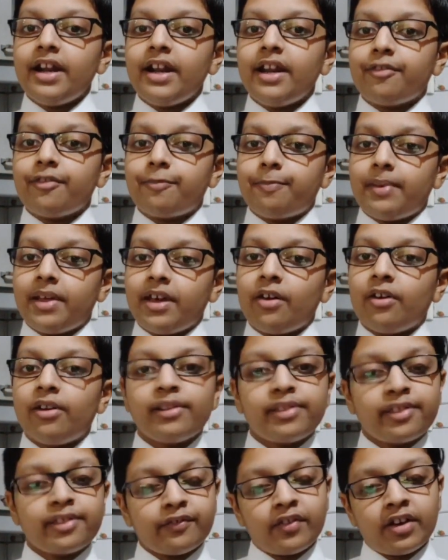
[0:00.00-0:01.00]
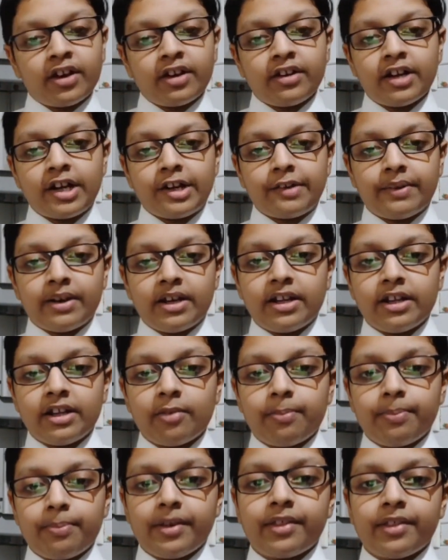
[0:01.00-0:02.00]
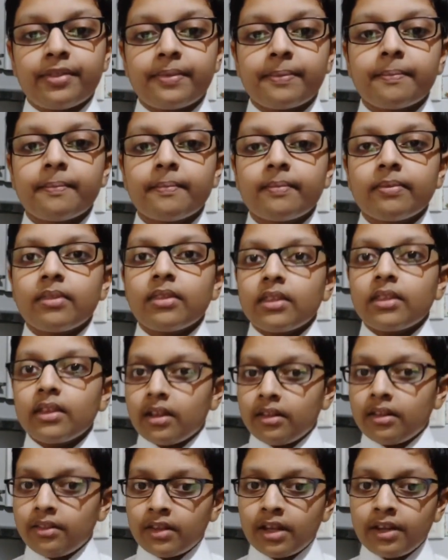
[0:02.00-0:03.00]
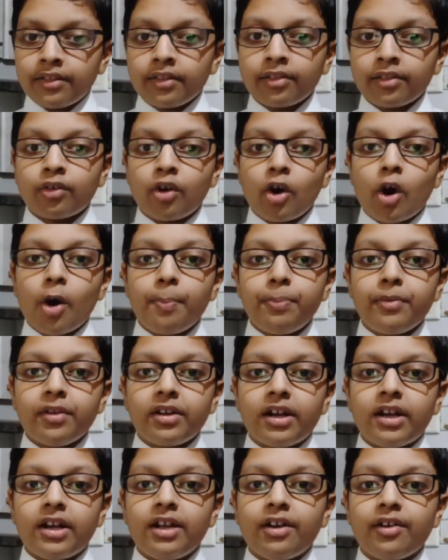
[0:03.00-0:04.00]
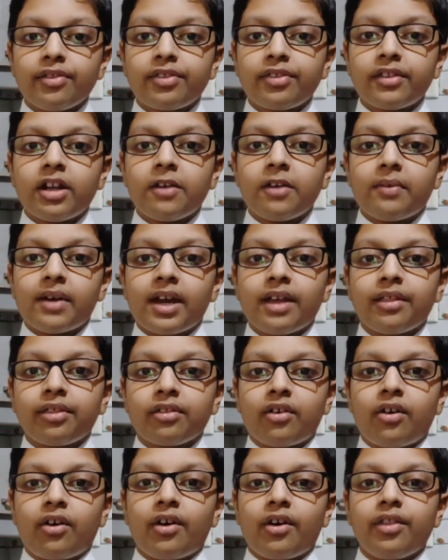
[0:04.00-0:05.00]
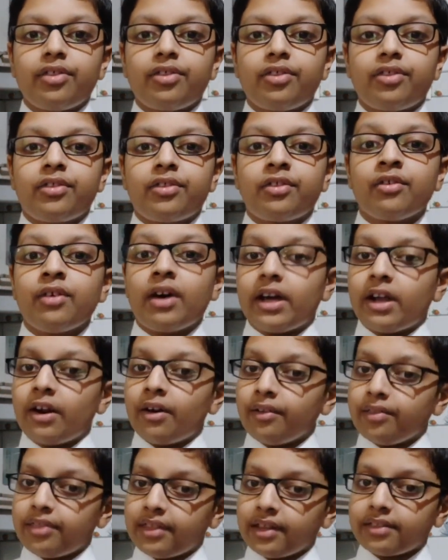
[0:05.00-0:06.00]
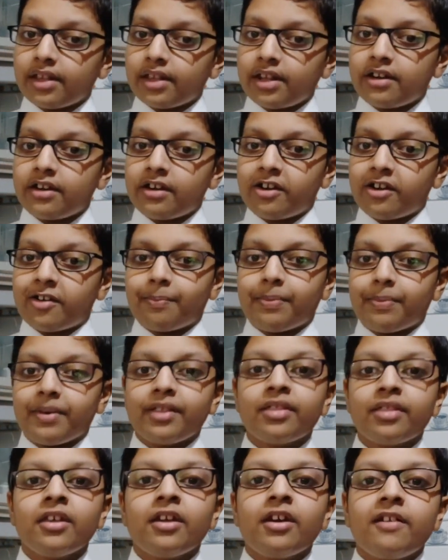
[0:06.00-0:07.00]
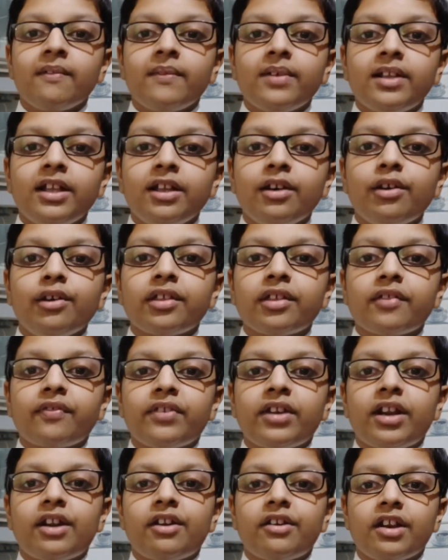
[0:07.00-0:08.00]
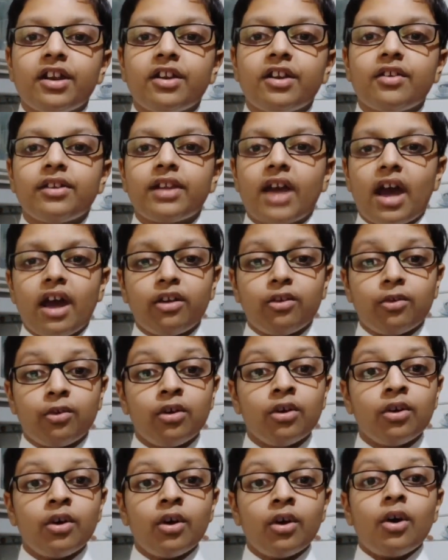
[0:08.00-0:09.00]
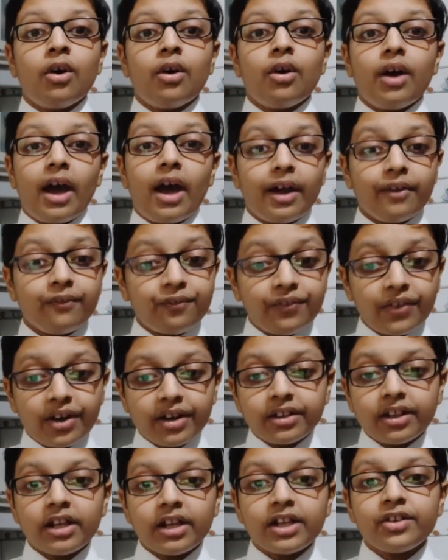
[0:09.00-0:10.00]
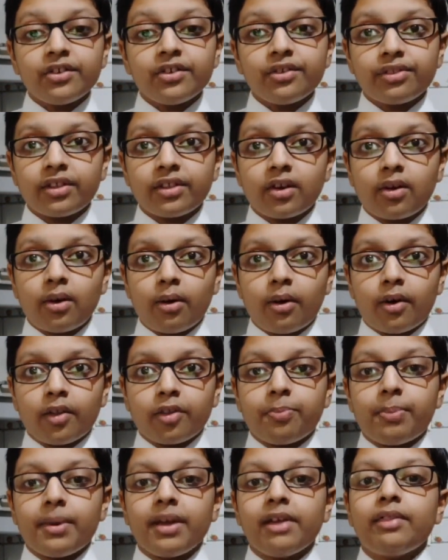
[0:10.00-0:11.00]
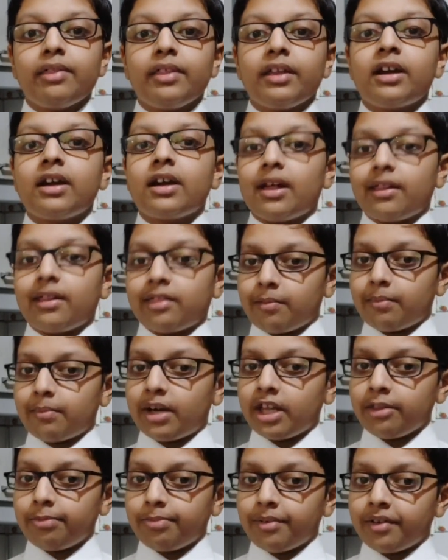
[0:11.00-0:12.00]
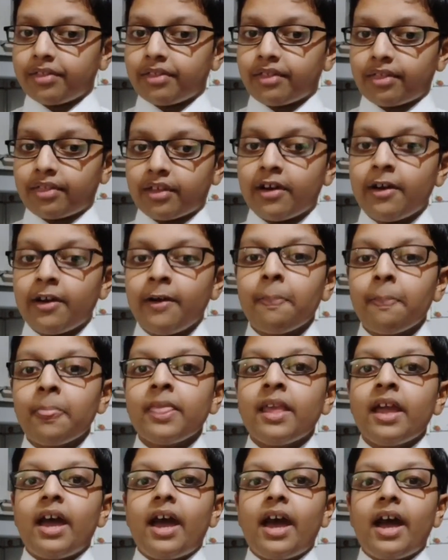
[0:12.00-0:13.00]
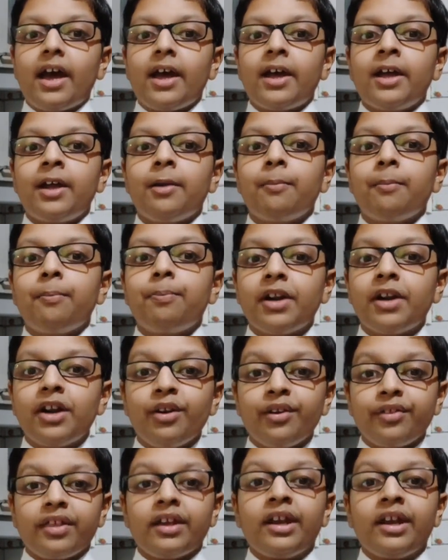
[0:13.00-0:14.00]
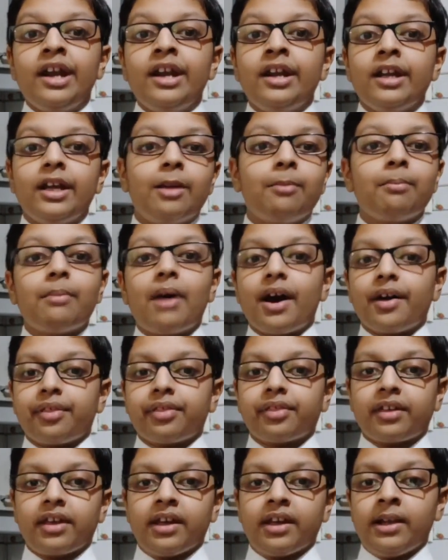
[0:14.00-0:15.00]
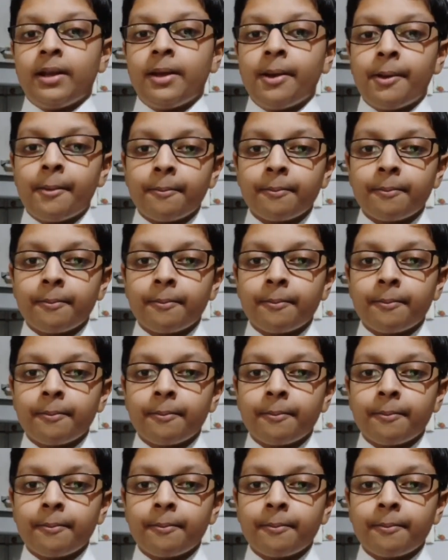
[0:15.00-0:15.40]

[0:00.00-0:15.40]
D display also for one hundred twenty rupees. There is a scope to reduce the device cost to around six hundred rupees with the use of an Arduino Nano, and further reduce the cost by using a customized processor and producing it in mass scale.